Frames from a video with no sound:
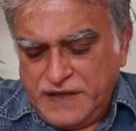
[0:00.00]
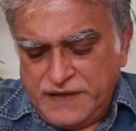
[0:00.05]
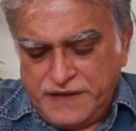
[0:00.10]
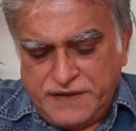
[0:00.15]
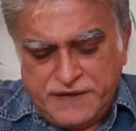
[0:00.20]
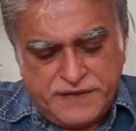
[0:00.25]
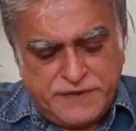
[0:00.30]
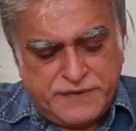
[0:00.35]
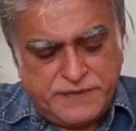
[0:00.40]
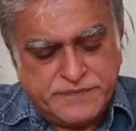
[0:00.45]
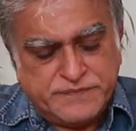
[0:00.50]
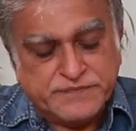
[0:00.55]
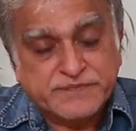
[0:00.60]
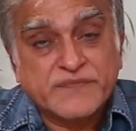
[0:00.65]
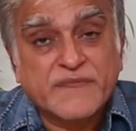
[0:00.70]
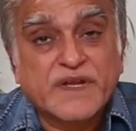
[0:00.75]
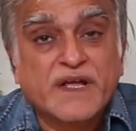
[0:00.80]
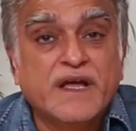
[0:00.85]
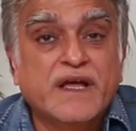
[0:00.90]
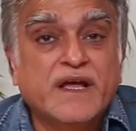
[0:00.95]
um,
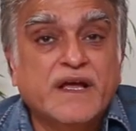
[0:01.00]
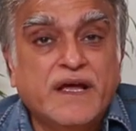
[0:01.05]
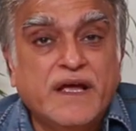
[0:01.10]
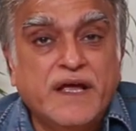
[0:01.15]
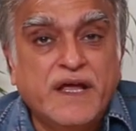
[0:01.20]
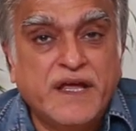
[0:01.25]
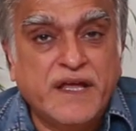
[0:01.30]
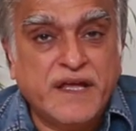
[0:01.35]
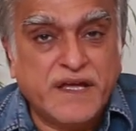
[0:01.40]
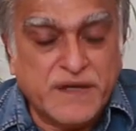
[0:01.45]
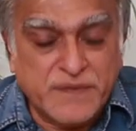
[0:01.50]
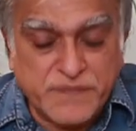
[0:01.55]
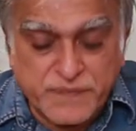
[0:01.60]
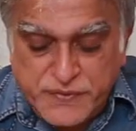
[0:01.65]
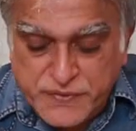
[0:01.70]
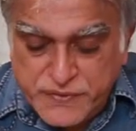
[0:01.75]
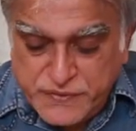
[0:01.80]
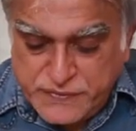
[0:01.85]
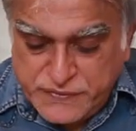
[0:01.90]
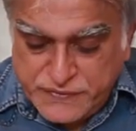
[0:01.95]

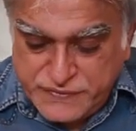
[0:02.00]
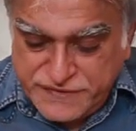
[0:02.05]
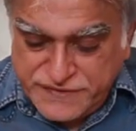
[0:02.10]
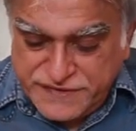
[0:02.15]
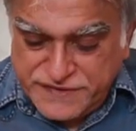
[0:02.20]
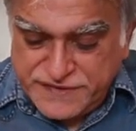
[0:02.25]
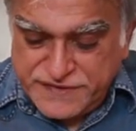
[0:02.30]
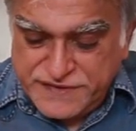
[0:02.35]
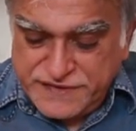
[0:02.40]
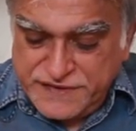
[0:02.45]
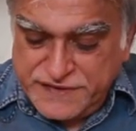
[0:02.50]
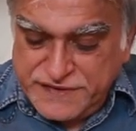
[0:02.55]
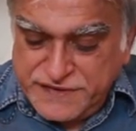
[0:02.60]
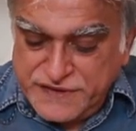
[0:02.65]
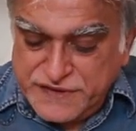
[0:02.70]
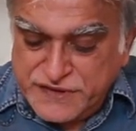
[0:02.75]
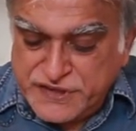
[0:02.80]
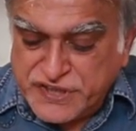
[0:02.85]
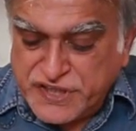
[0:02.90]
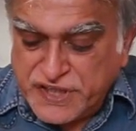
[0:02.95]
Hebrews
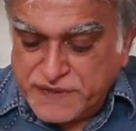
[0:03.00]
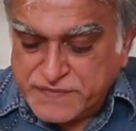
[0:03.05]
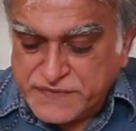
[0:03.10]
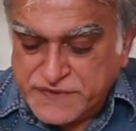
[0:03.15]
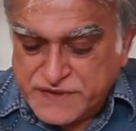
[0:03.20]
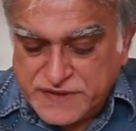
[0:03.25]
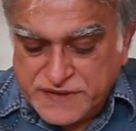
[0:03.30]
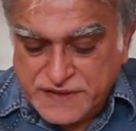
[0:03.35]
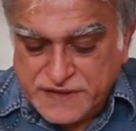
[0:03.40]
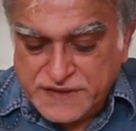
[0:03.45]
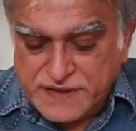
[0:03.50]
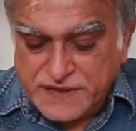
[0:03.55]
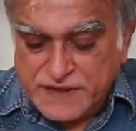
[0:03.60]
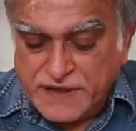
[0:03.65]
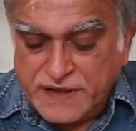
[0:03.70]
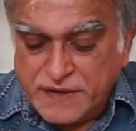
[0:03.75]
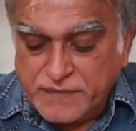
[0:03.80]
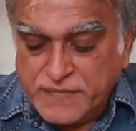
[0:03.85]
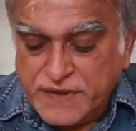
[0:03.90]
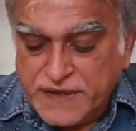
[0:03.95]
chapter
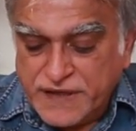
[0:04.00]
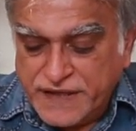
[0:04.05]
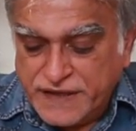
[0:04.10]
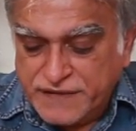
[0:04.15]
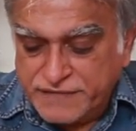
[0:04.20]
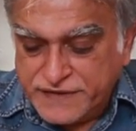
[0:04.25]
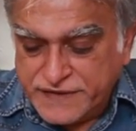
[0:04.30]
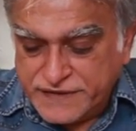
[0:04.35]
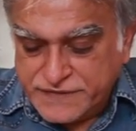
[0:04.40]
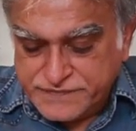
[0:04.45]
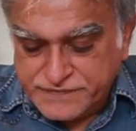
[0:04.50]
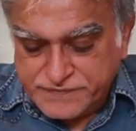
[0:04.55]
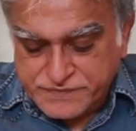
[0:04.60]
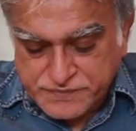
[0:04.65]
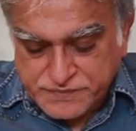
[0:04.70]
number 11